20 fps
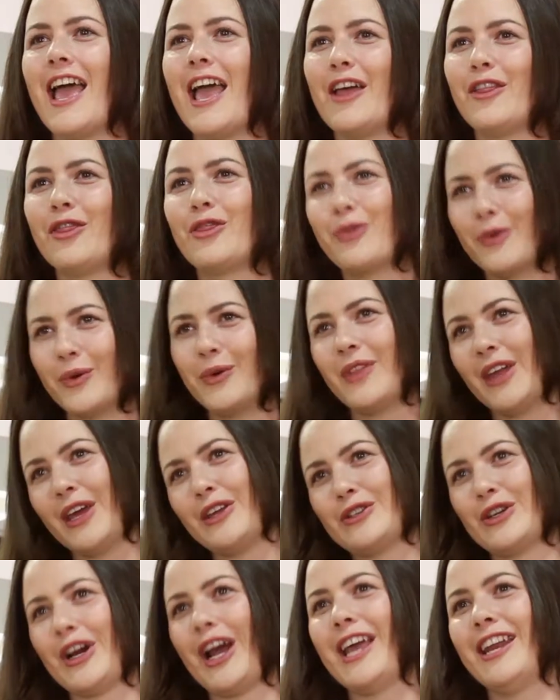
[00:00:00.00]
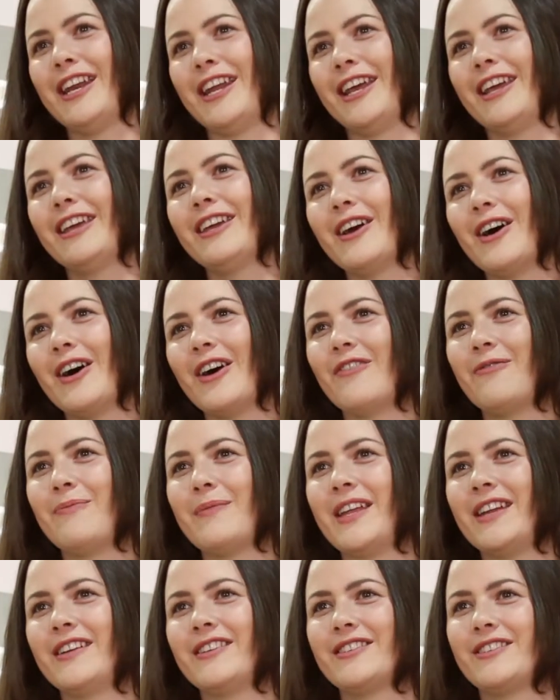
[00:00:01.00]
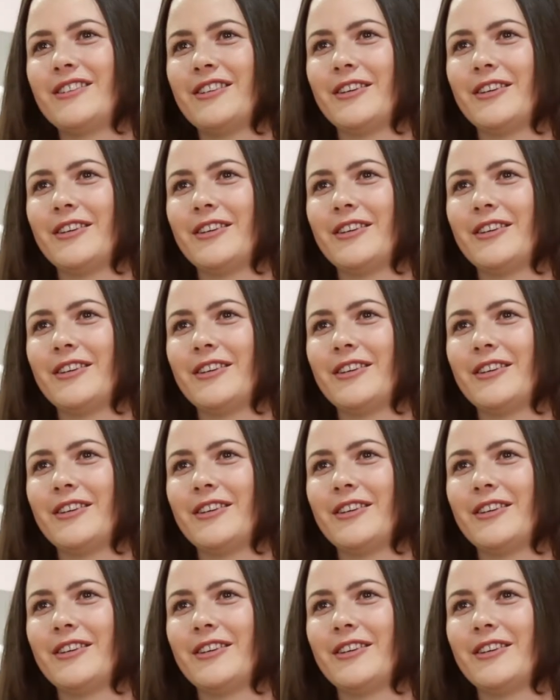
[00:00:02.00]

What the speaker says: And through that training, I've managed